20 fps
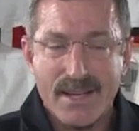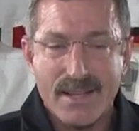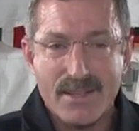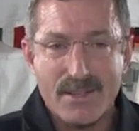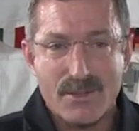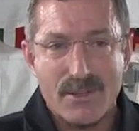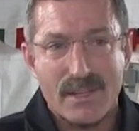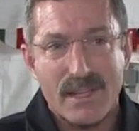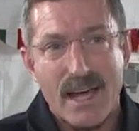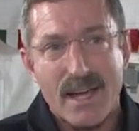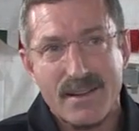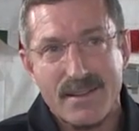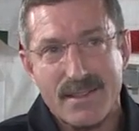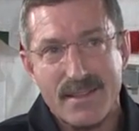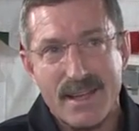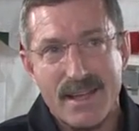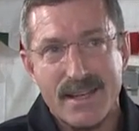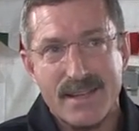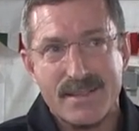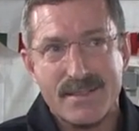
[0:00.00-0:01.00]
There's a lot of
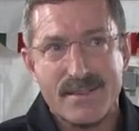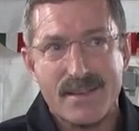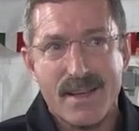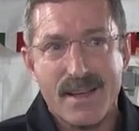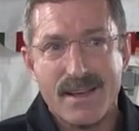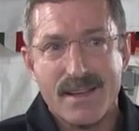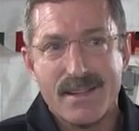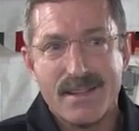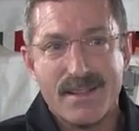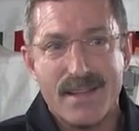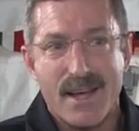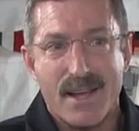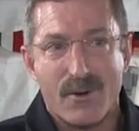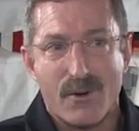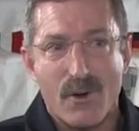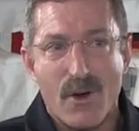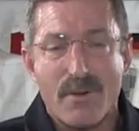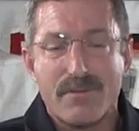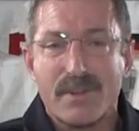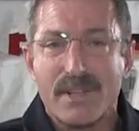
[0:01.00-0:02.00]
things that are
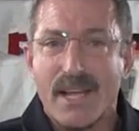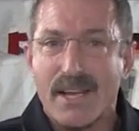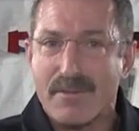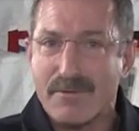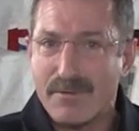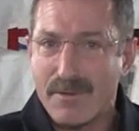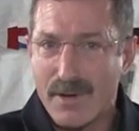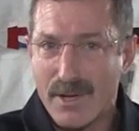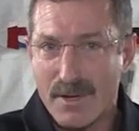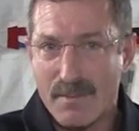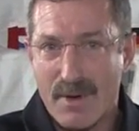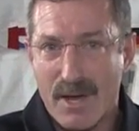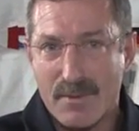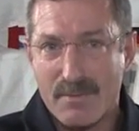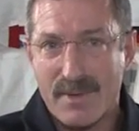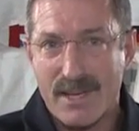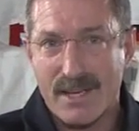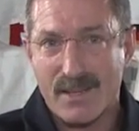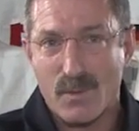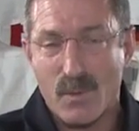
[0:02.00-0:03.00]
an awful lot of fun
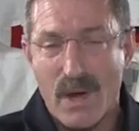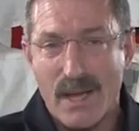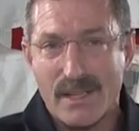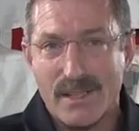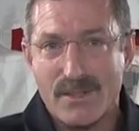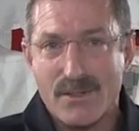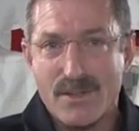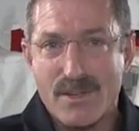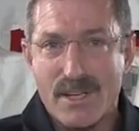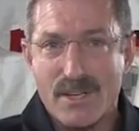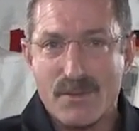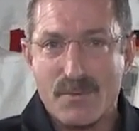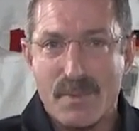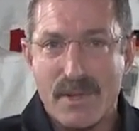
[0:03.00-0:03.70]
about being in weightlessness,